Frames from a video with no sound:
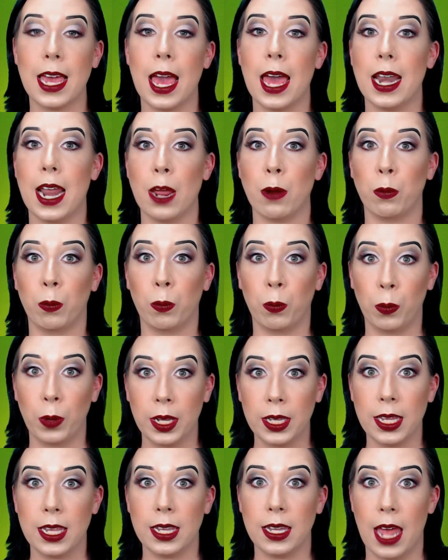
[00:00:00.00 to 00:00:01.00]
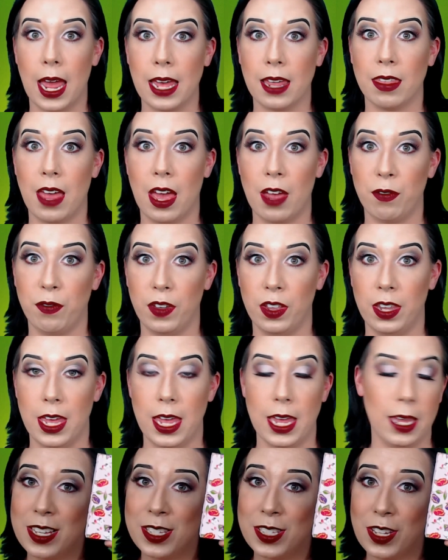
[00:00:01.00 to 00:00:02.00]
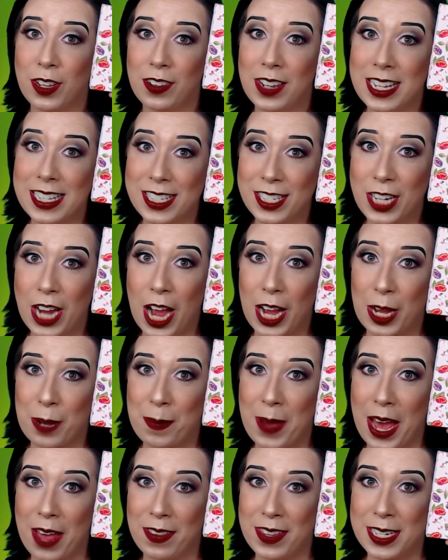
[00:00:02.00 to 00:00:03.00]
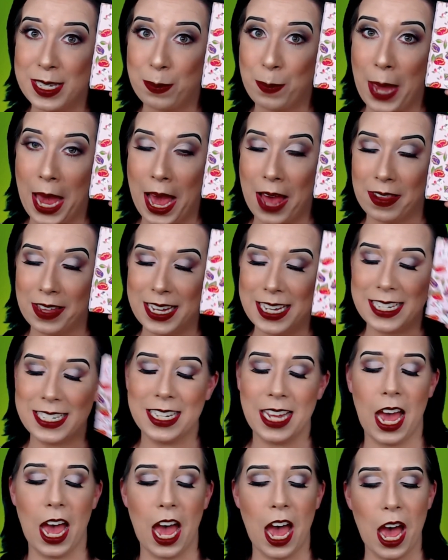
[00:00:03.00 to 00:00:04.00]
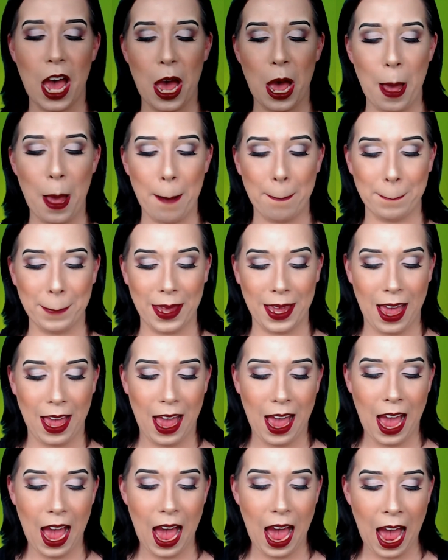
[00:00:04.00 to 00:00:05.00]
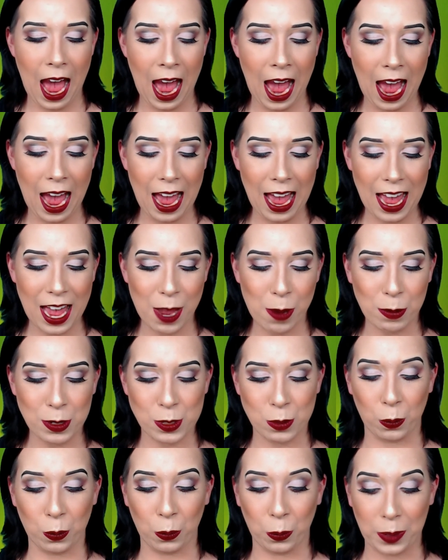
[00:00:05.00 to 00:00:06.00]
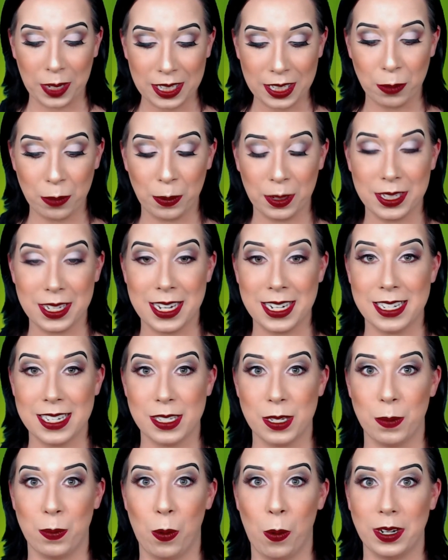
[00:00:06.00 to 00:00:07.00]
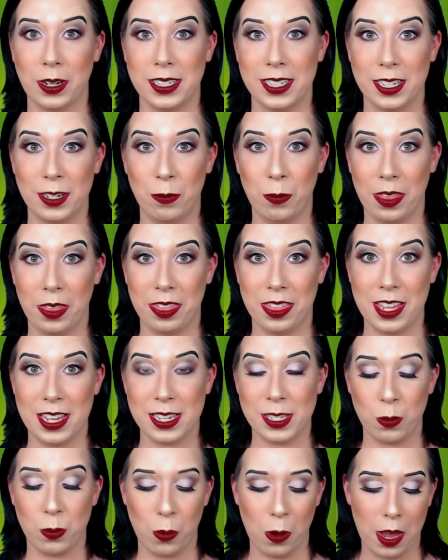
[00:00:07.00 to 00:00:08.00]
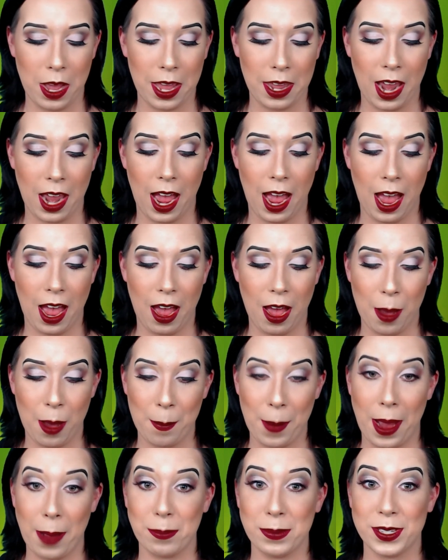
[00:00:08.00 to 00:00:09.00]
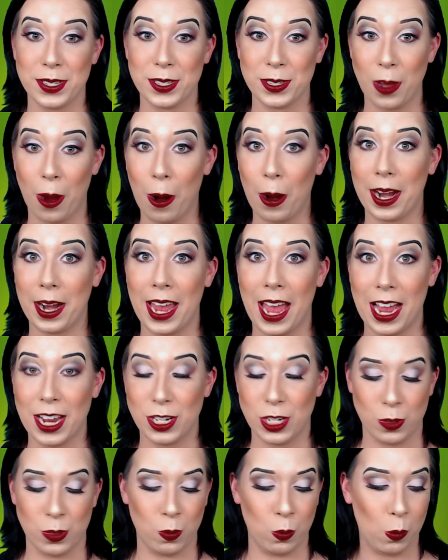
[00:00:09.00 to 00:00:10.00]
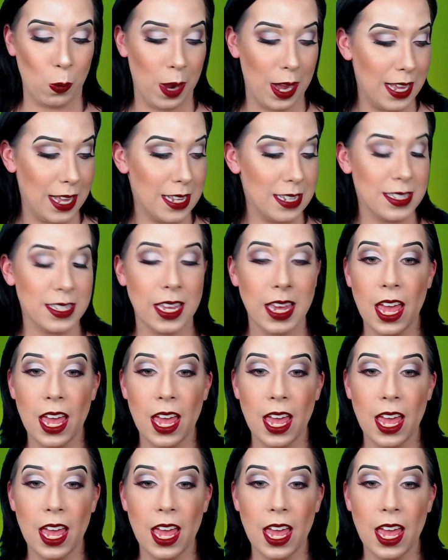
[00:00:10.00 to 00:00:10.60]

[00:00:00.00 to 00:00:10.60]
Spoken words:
and I really like that feeling. So let's talk about this palette. I was really, really disappointed with this one. I'm sorry, I just was.